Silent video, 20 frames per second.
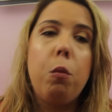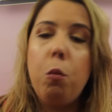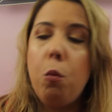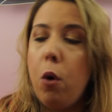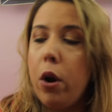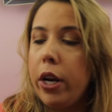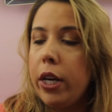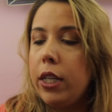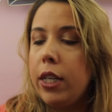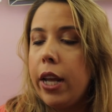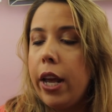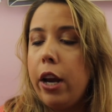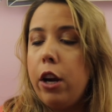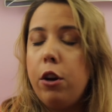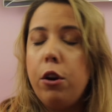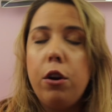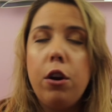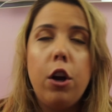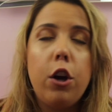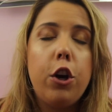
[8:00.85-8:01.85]
wanting to get
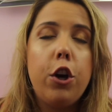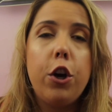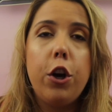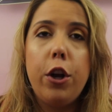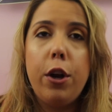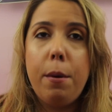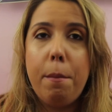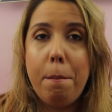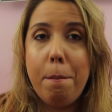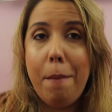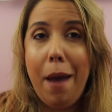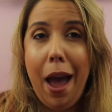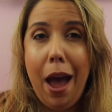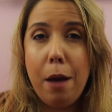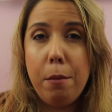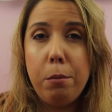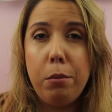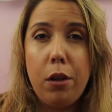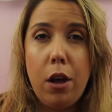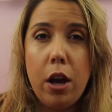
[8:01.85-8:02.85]
a good
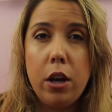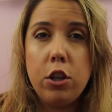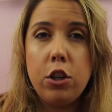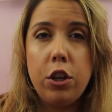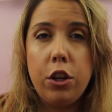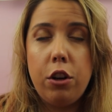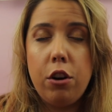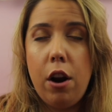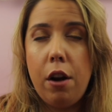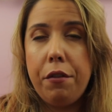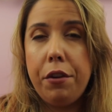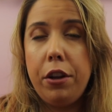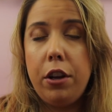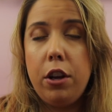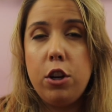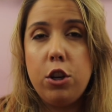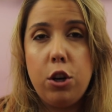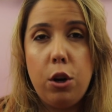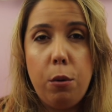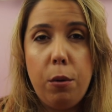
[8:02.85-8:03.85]
matte blush and you're not
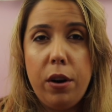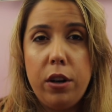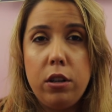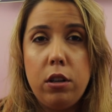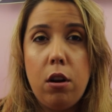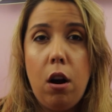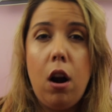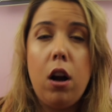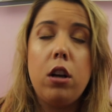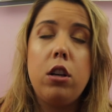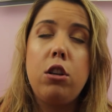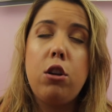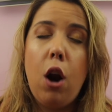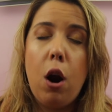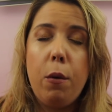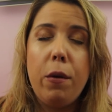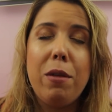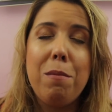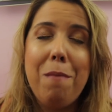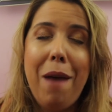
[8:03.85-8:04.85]
really sure where to
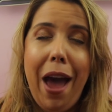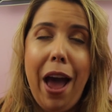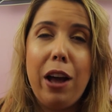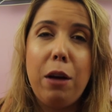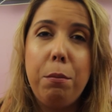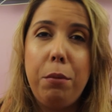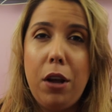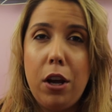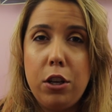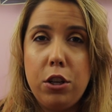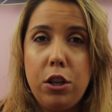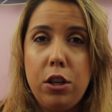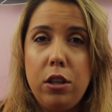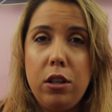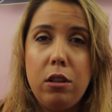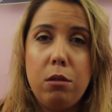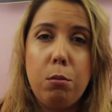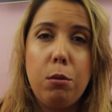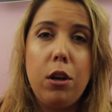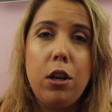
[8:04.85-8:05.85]
start with MAC
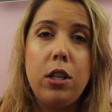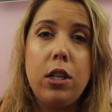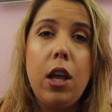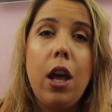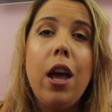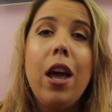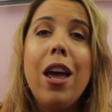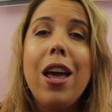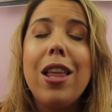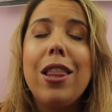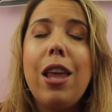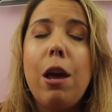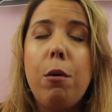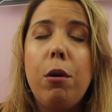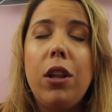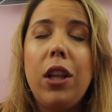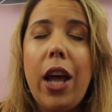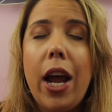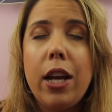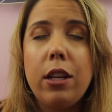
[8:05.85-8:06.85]
blushes, because they
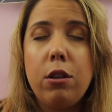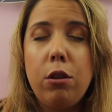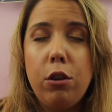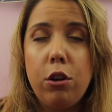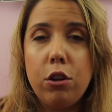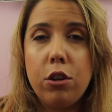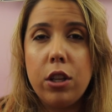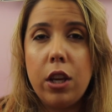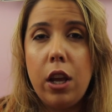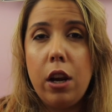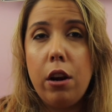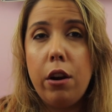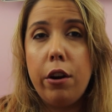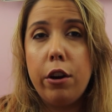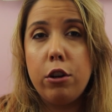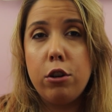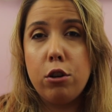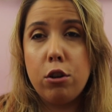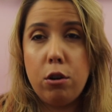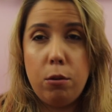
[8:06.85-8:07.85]
will last on your skin an
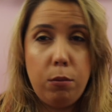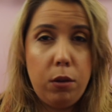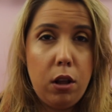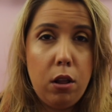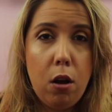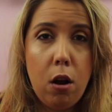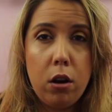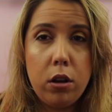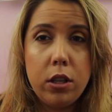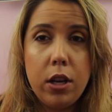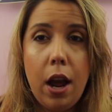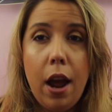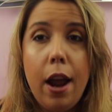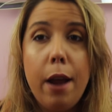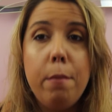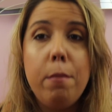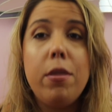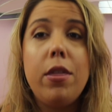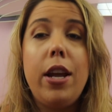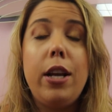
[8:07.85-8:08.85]
extremely long
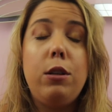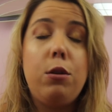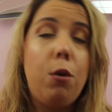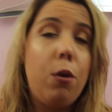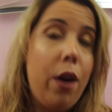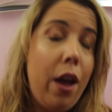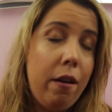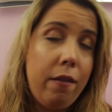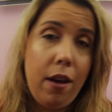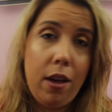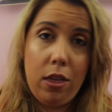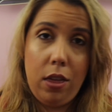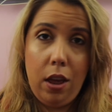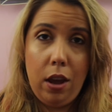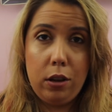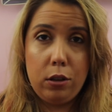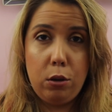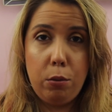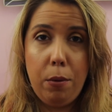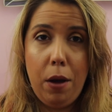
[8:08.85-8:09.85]
time. They don't have
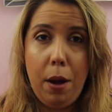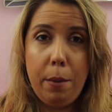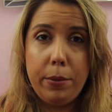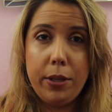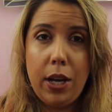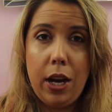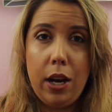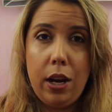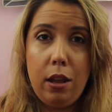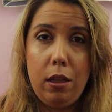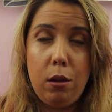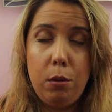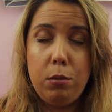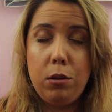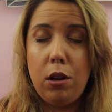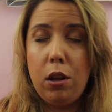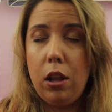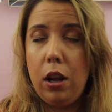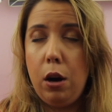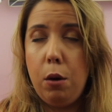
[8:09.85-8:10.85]
ethylhexylpalmitate in them,
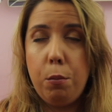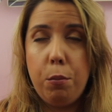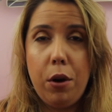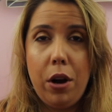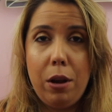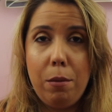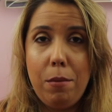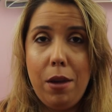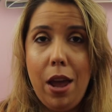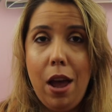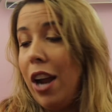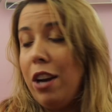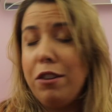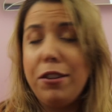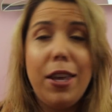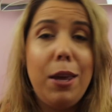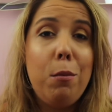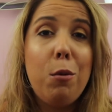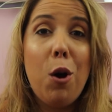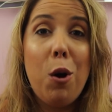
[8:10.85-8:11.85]
so they don't break me out. I
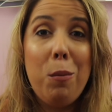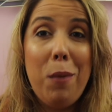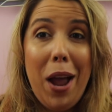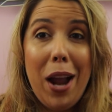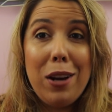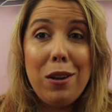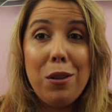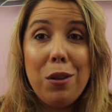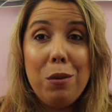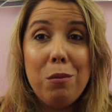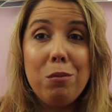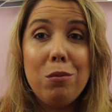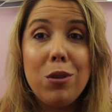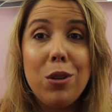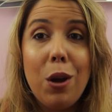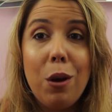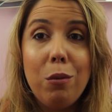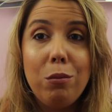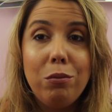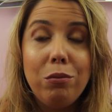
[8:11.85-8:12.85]
just keep going back to them,
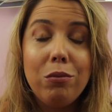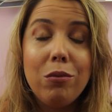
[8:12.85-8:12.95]
so